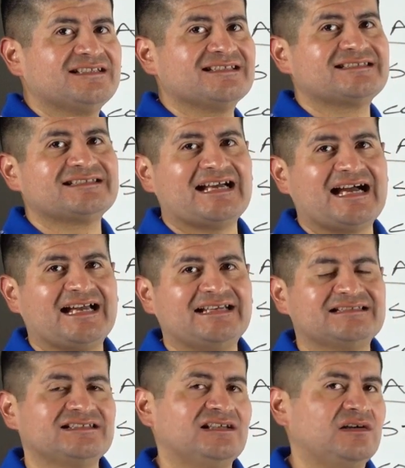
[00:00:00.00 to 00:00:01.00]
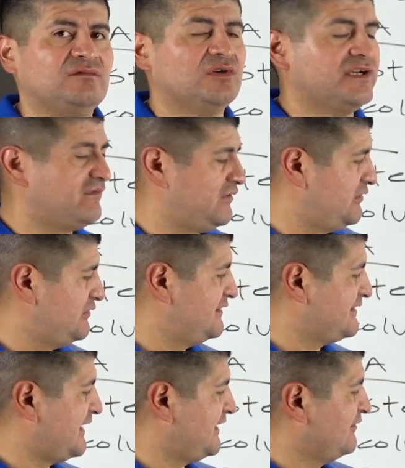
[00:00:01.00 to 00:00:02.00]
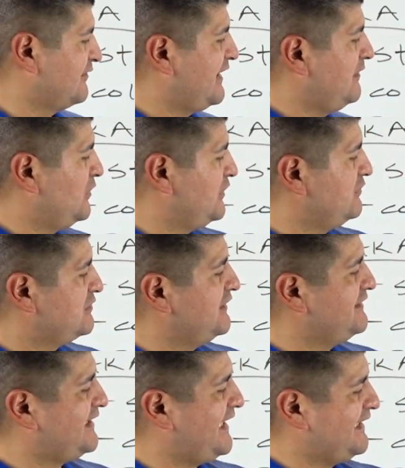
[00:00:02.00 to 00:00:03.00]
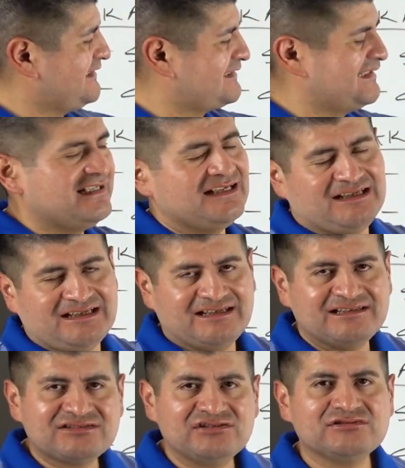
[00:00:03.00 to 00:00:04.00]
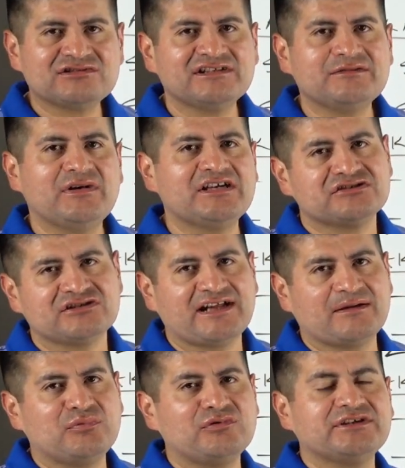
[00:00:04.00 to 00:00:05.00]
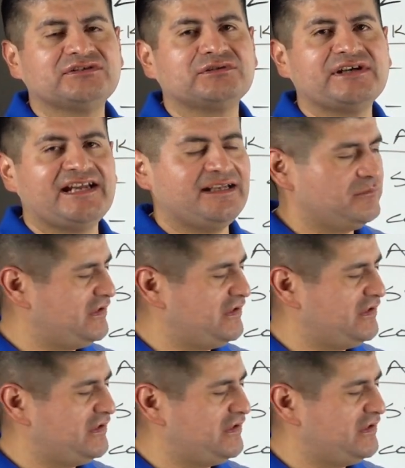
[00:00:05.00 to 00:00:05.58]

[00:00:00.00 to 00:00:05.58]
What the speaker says: the size of whatever you're designing. Okay, but usually text, it's usually measured at 0.38